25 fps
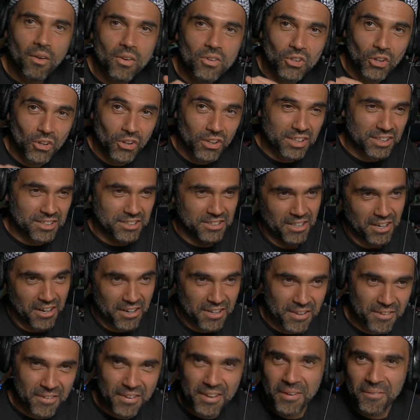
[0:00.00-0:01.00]
so you can
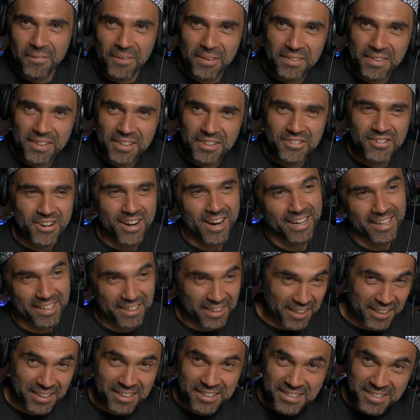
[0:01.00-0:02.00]
start developing the track. I
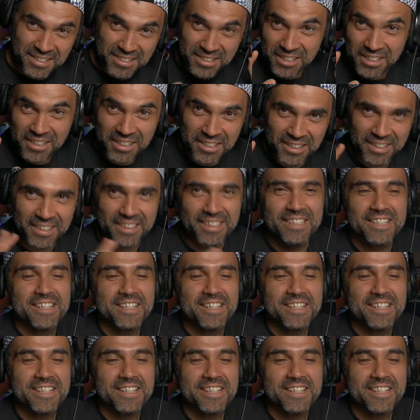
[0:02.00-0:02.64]
think it's good.